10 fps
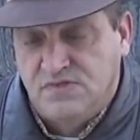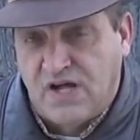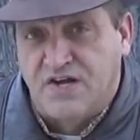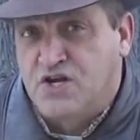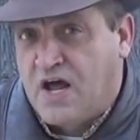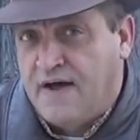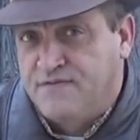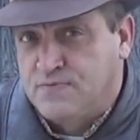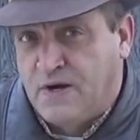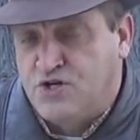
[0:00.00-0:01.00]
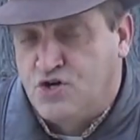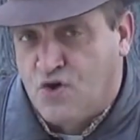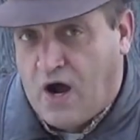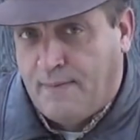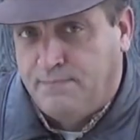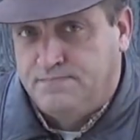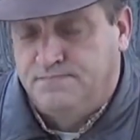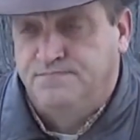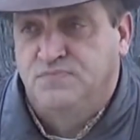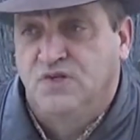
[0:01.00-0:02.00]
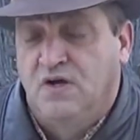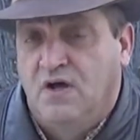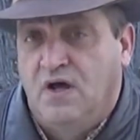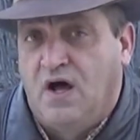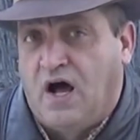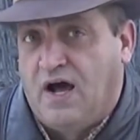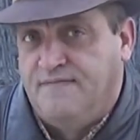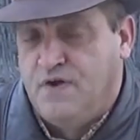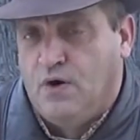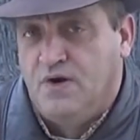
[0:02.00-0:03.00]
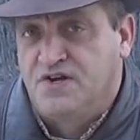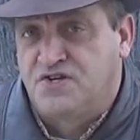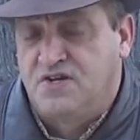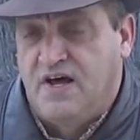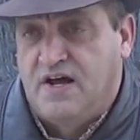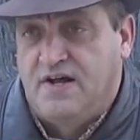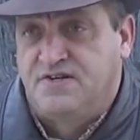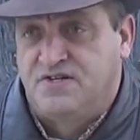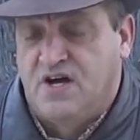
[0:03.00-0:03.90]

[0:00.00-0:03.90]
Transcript: doesn't have as much drop. I've noticed that it